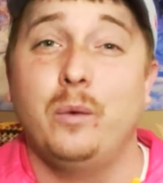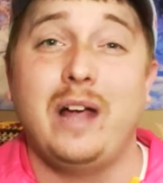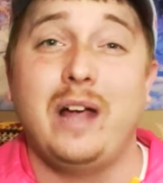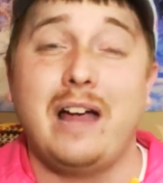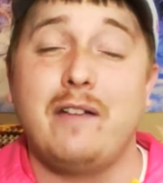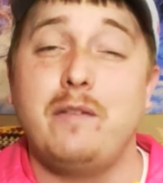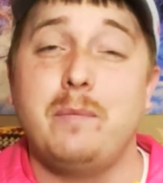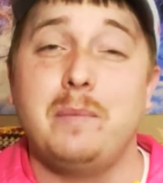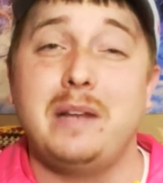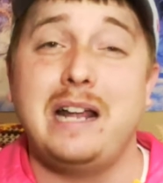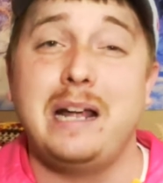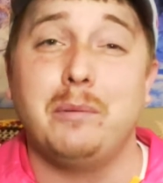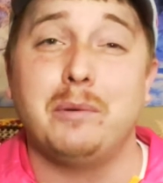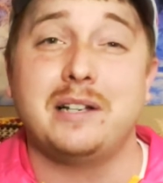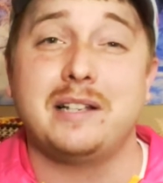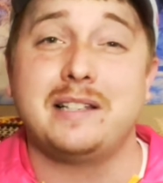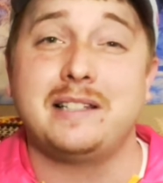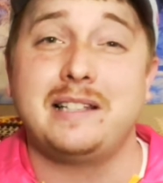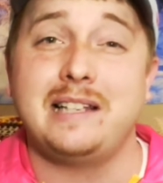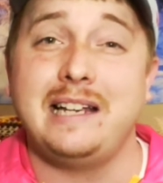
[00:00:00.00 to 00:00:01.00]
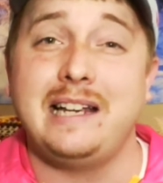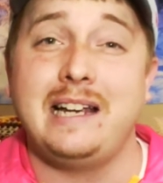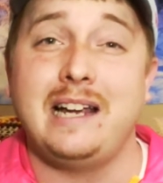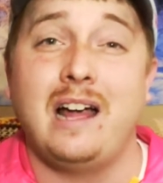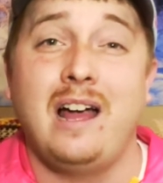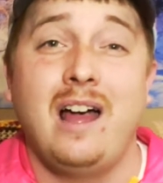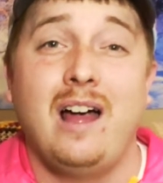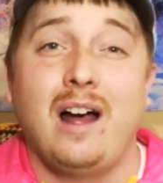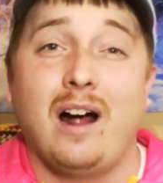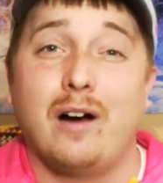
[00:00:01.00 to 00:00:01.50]
haven't been able to see
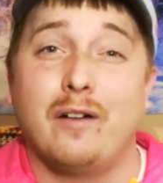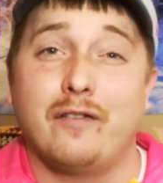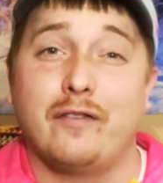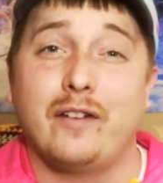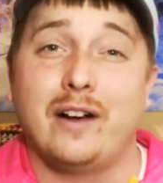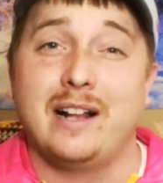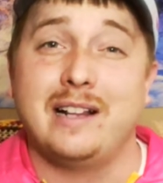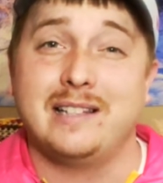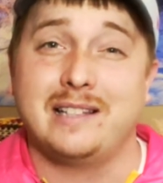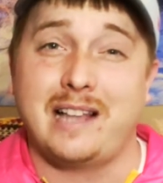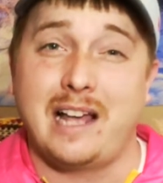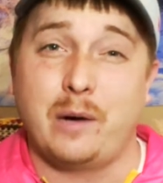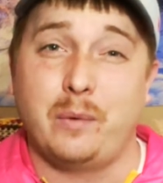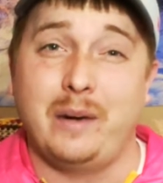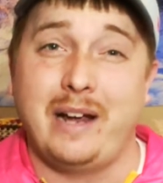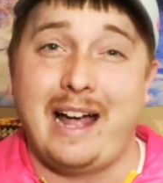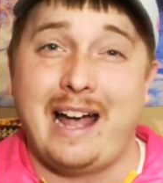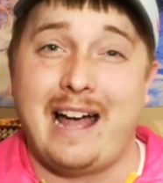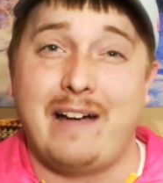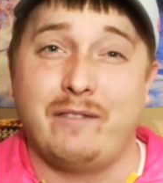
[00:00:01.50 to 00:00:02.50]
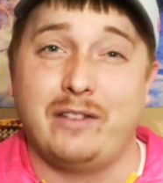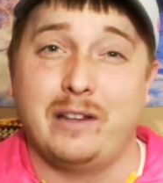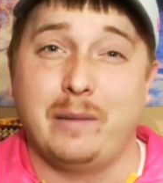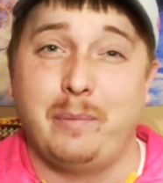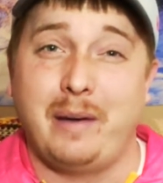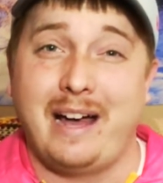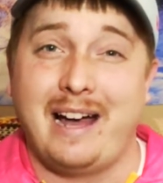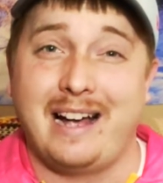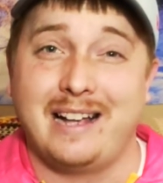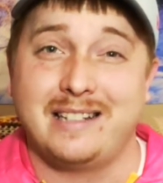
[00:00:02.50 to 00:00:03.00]
our friends like we have in the
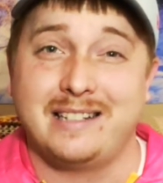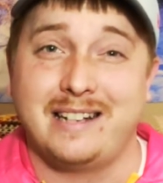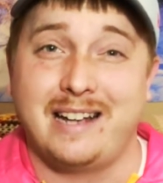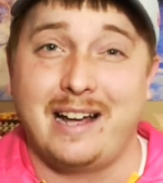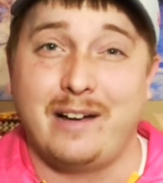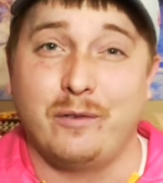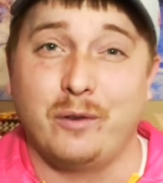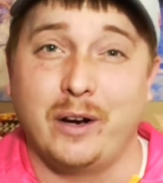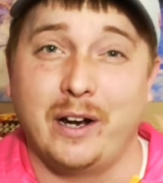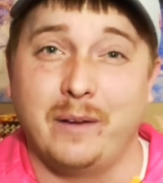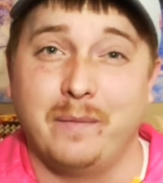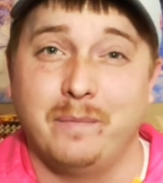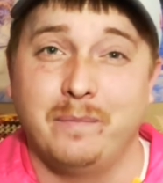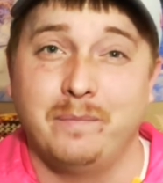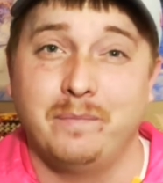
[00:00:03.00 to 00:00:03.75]
past, have we?